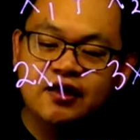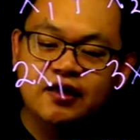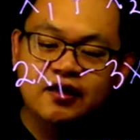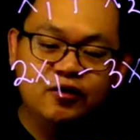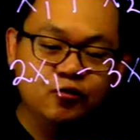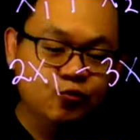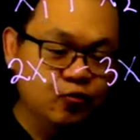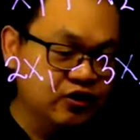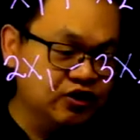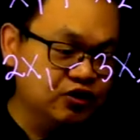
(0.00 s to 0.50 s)

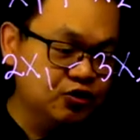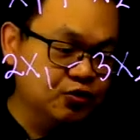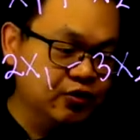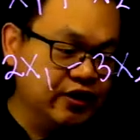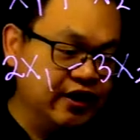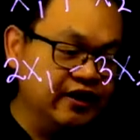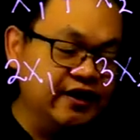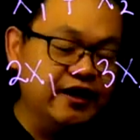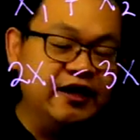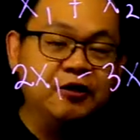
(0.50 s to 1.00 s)
in which you
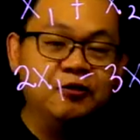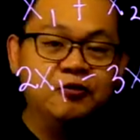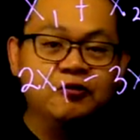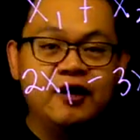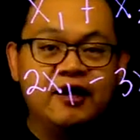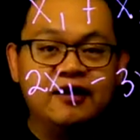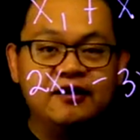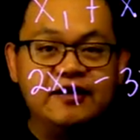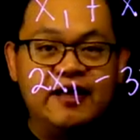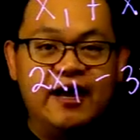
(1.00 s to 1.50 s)
can
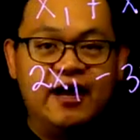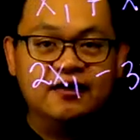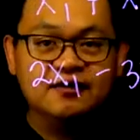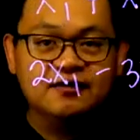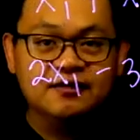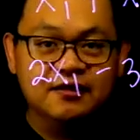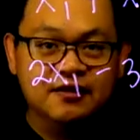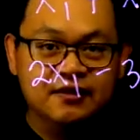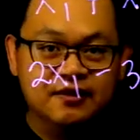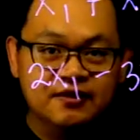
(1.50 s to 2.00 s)
incorrectly
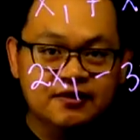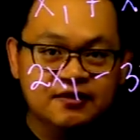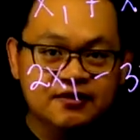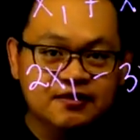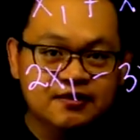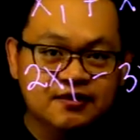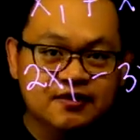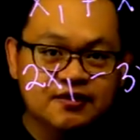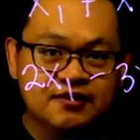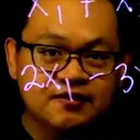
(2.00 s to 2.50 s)
answer
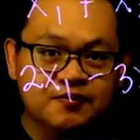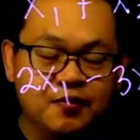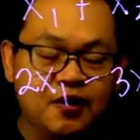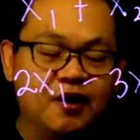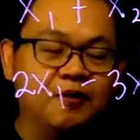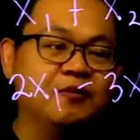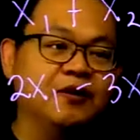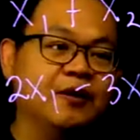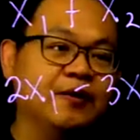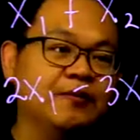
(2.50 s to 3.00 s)
this
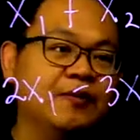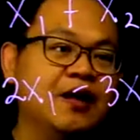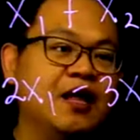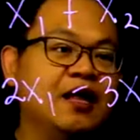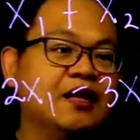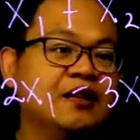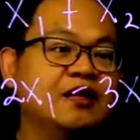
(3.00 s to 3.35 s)
problem,